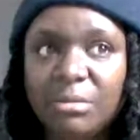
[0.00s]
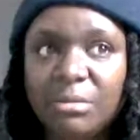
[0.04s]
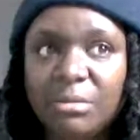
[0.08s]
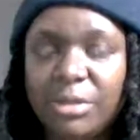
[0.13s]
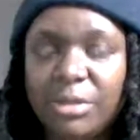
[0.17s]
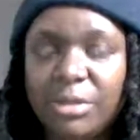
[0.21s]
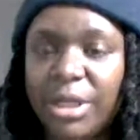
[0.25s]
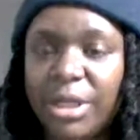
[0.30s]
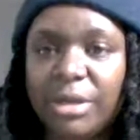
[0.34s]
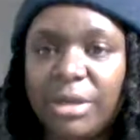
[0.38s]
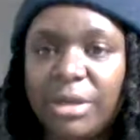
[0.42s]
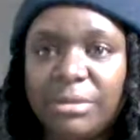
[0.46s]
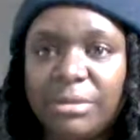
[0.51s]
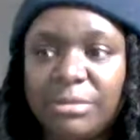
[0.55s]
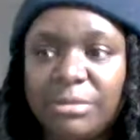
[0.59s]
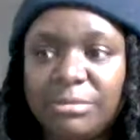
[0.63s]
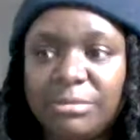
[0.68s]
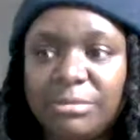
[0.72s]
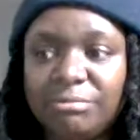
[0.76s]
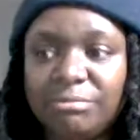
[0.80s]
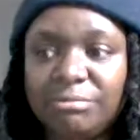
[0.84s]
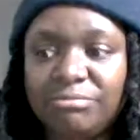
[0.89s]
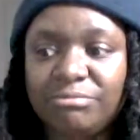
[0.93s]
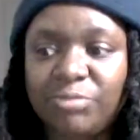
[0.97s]
you know
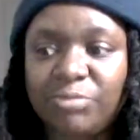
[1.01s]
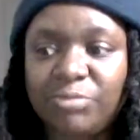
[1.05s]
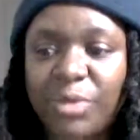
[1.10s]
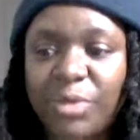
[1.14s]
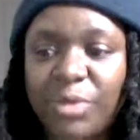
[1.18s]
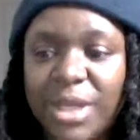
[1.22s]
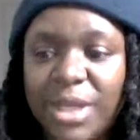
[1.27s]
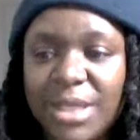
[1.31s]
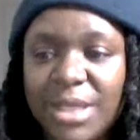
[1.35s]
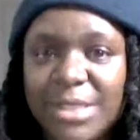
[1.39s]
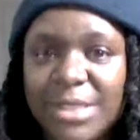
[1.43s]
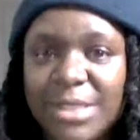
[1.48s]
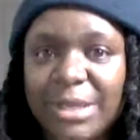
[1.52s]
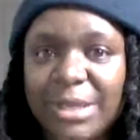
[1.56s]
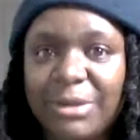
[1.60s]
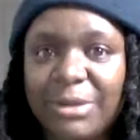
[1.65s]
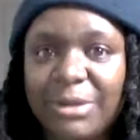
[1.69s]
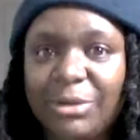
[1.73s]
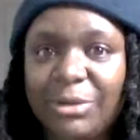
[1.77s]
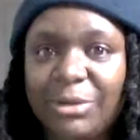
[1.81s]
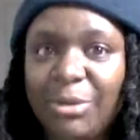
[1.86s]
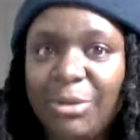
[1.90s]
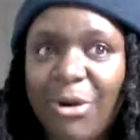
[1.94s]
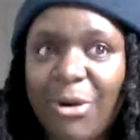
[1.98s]
what is, and
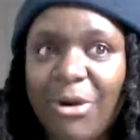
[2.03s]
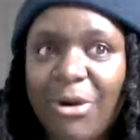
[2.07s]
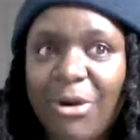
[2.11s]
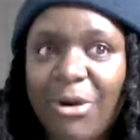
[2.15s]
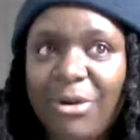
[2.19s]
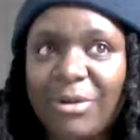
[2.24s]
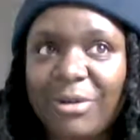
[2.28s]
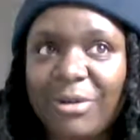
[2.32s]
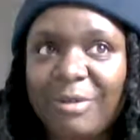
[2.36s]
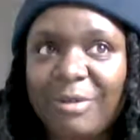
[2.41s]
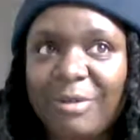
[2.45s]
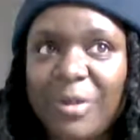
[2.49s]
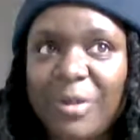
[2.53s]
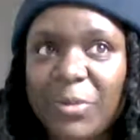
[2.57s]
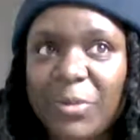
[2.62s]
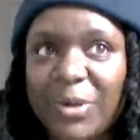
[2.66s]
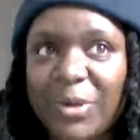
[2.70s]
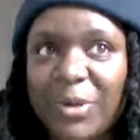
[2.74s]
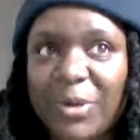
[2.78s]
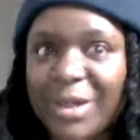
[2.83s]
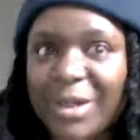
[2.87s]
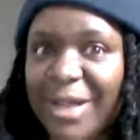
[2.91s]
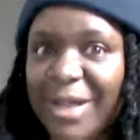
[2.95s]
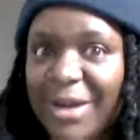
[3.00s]
you all keep on
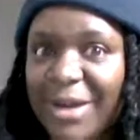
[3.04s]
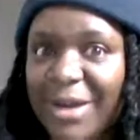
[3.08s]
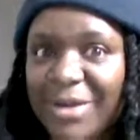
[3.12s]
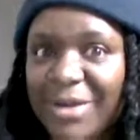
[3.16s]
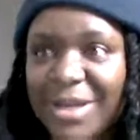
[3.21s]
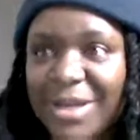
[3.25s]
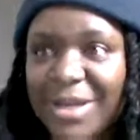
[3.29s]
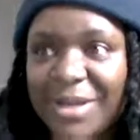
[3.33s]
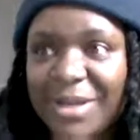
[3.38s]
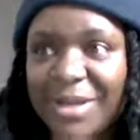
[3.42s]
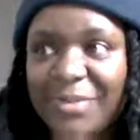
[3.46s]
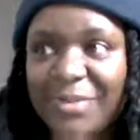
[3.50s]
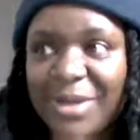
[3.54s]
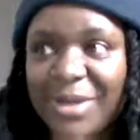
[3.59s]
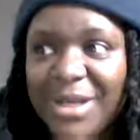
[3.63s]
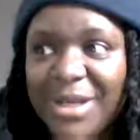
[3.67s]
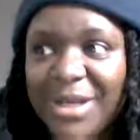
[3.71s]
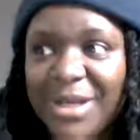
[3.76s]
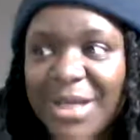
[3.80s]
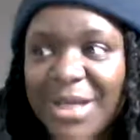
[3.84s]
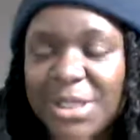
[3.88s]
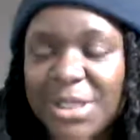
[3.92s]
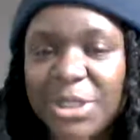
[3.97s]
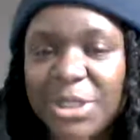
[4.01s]
allowing him
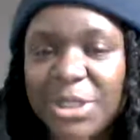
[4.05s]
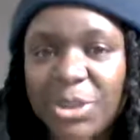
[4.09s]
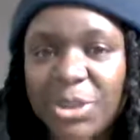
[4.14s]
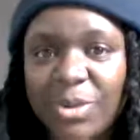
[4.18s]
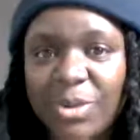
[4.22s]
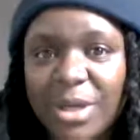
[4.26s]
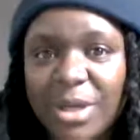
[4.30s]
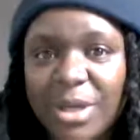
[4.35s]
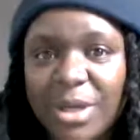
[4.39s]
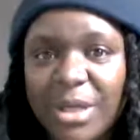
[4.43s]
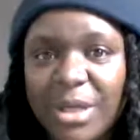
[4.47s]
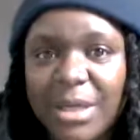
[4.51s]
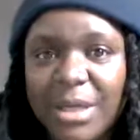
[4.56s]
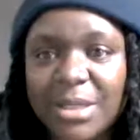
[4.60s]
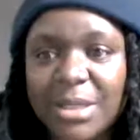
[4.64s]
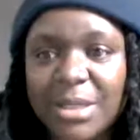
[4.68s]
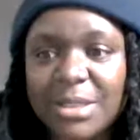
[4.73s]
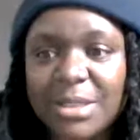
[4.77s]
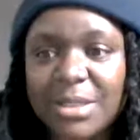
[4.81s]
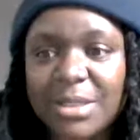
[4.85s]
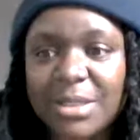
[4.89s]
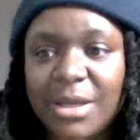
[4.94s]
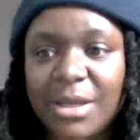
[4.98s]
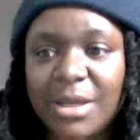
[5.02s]
to do it. And
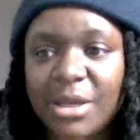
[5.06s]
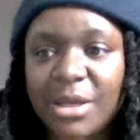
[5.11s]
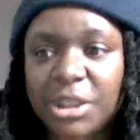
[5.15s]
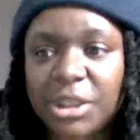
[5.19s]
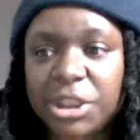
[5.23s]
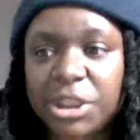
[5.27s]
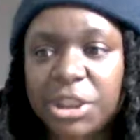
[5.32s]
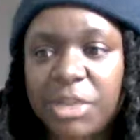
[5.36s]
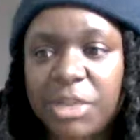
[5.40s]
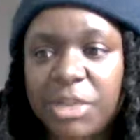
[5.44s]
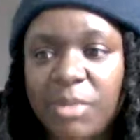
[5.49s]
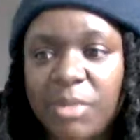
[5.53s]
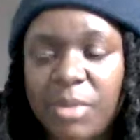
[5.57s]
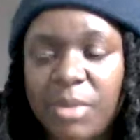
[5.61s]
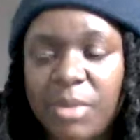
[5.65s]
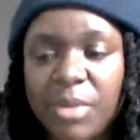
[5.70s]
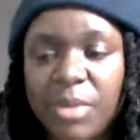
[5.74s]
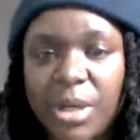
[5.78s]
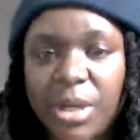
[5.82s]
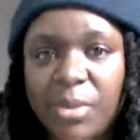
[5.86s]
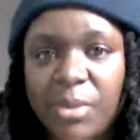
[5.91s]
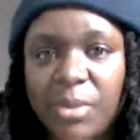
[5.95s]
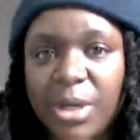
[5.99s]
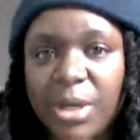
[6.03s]
this, she want me
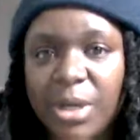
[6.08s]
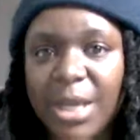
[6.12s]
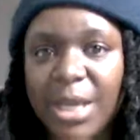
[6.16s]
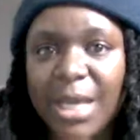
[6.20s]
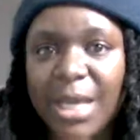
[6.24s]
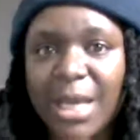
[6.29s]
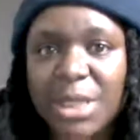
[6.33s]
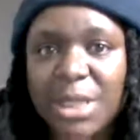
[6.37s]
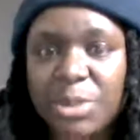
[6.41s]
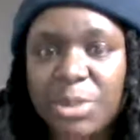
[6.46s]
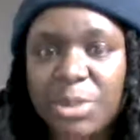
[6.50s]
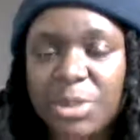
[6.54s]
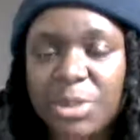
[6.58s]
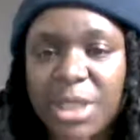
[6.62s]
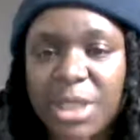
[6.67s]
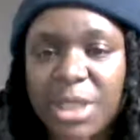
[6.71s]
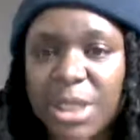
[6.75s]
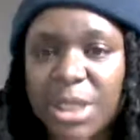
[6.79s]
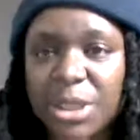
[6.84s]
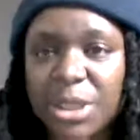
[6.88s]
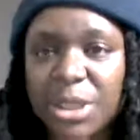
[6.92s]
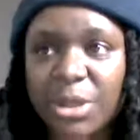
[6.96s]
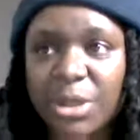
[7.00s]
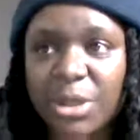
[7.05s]
to put a hedge of
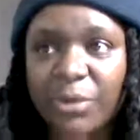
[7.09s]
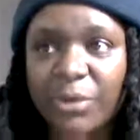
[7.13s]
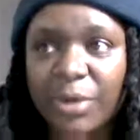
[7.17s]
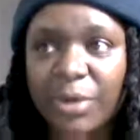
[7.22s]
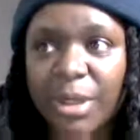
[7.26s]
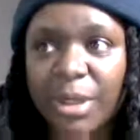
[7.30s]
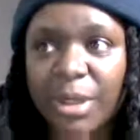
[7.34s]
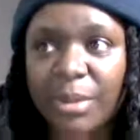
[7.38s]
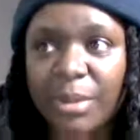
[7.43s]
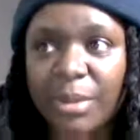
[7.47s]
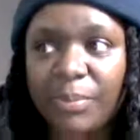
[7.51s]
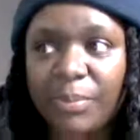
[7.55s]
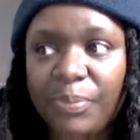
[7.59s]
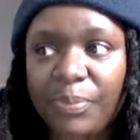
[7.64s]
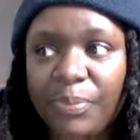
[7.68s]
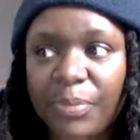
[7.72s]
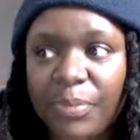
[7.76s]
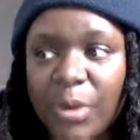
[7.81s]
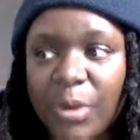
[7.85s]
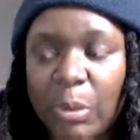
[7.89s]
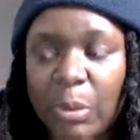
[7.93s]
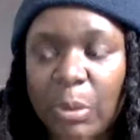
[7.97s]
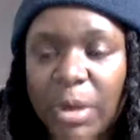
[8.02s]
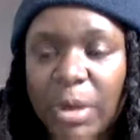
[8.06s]
protection over him.
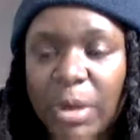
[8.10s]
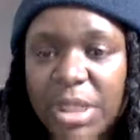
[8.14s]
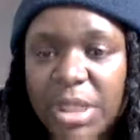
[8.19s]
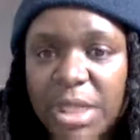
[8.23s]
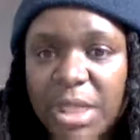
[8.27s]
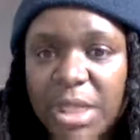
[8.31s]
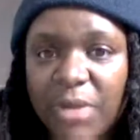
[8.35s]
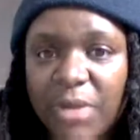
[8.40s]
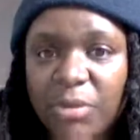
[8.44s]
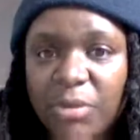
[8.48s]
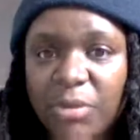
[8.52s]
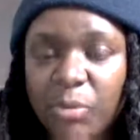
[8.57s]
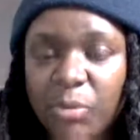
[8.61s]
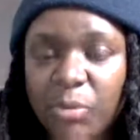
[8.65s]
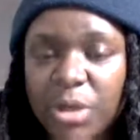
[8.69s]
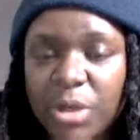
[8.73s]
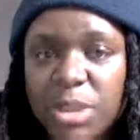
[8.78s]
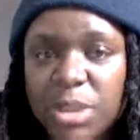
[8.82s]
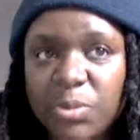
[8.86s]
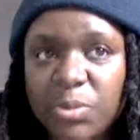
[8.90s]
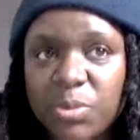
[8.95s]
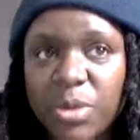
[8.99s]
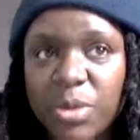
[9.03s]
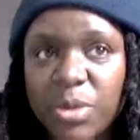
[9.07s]
Where's
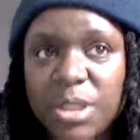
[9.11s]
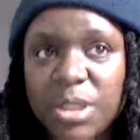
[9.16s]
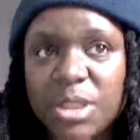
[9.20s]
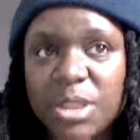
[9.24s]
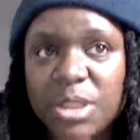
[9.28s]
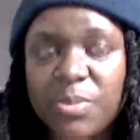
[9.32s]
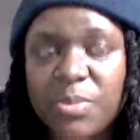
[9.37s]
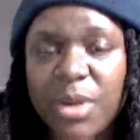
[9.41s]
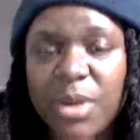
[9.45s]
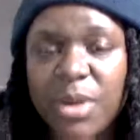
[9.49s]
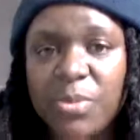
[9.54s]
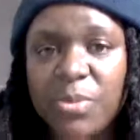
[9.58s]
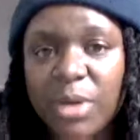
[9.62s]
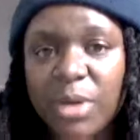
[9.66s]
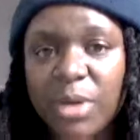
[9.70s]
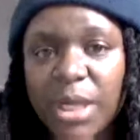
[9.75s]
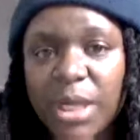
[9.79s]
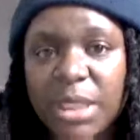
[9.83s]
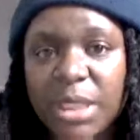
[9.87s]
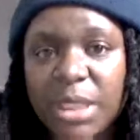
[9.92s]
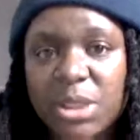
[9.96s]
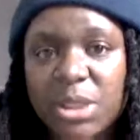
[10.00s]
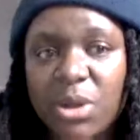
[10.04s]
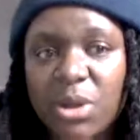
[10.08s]
the people that
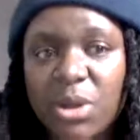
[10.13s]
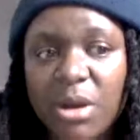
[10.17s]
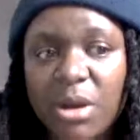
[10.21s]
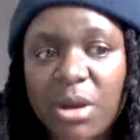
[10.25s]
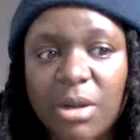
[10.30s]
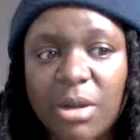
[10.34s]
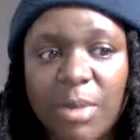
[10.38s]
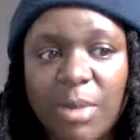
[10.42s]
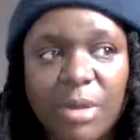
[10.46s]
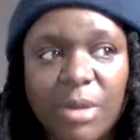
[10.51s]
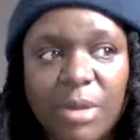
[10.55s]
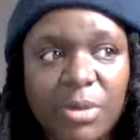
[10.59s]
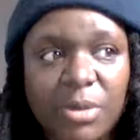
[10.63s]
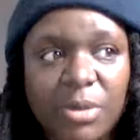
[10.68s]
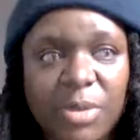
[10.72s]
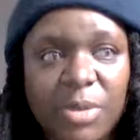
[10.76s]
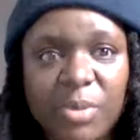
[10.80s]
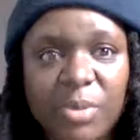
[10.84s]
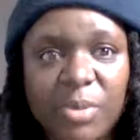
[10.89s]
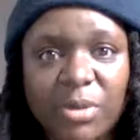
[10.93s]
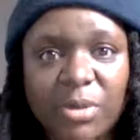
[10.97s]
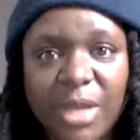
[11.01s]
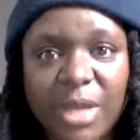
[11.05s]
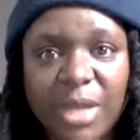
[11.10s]
he's talking about, and the
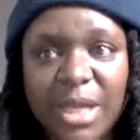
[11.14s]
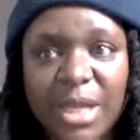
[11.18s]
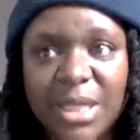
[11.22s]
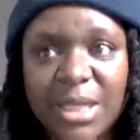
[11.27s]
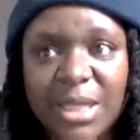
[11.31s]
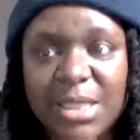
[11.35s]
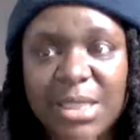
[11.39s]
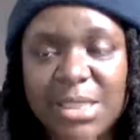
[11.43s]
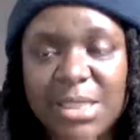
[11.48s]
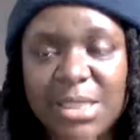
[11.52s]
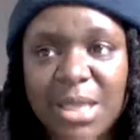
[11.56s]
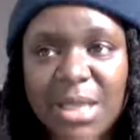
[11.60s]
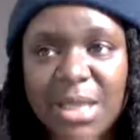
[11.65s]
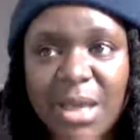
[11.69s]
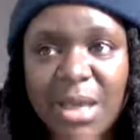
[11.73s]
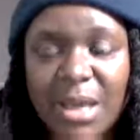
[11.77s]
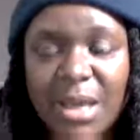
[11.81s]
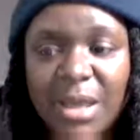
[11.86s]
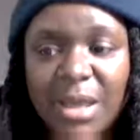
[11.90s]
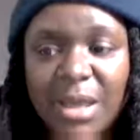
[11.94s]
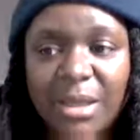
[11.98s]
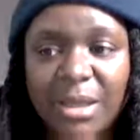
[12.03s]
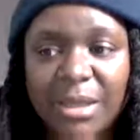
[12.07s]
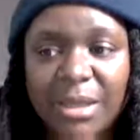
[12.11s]
people that he's
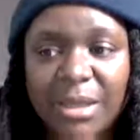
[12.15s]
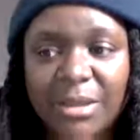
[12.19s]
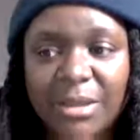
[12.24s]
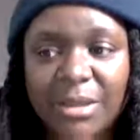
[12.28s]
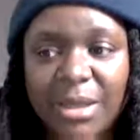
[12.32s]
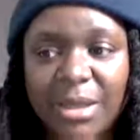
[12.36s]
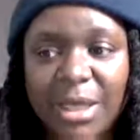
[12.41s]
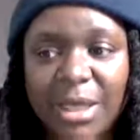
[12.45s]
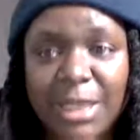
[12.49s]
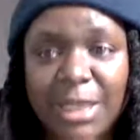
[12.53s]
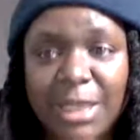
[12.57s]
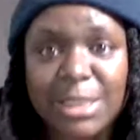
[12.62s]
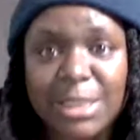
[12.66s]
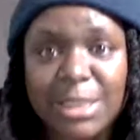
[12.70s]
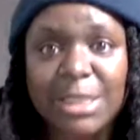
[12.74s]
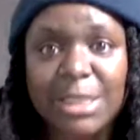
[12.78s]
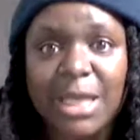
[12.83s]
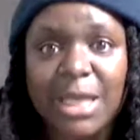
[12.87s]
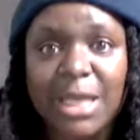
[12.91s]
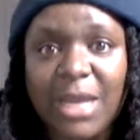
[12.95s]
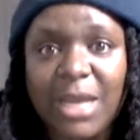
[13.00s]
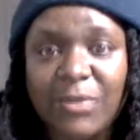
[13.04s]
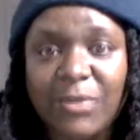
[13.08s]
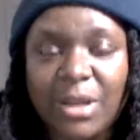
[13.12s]

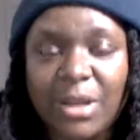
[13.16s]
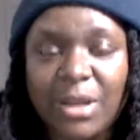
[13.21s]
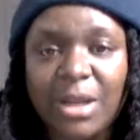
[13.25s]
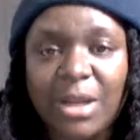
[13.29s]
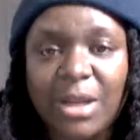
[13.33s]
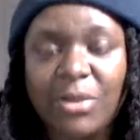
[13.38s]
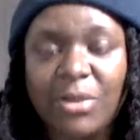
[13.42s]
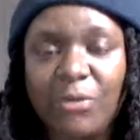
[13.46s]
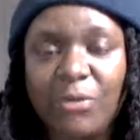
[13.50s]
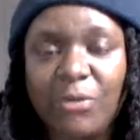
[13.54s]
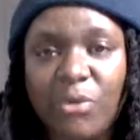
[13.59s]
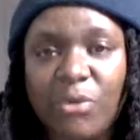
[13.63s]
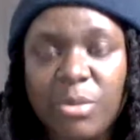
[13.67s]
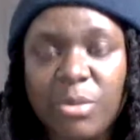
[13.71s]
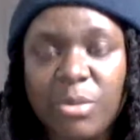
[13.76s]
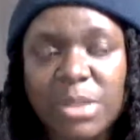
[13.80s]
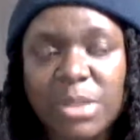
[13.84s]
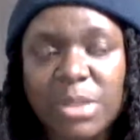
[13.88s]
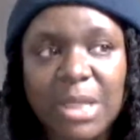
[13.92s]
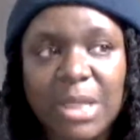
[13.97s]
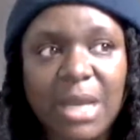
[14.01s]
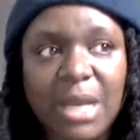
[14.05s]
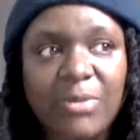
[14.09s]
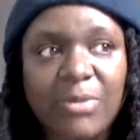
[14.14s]
enslaving, another form of
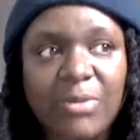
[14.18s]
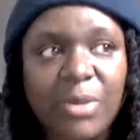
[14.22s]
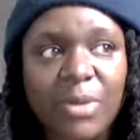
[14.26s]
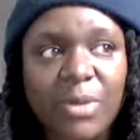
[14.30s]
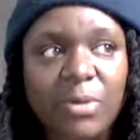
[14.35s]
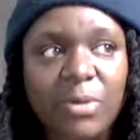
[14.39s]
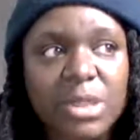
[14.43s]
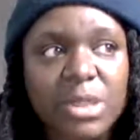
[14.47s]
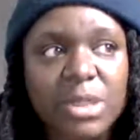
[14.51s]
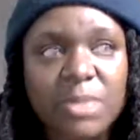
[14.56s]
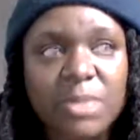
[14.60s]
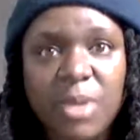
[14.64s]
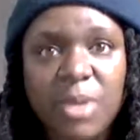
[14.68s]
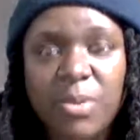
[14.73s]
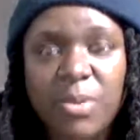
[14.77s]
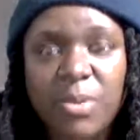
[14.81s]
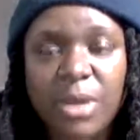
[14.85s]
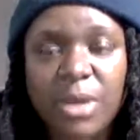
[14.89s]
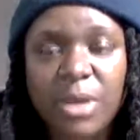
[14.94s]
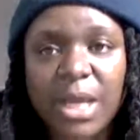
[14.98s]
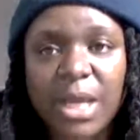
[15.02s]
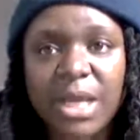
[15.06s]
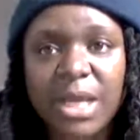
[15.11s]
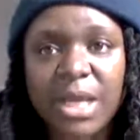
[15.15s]
slavery? Where's the people
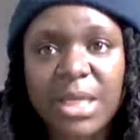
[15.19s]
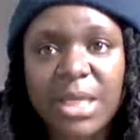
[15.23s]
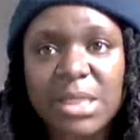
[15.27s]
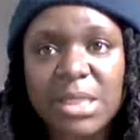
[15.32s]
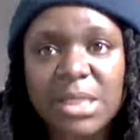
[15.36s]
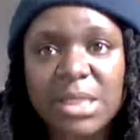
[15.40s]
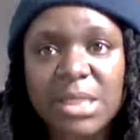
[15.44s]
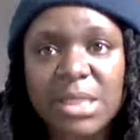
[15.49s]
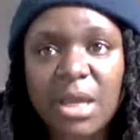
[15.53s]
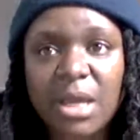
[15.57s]
that he's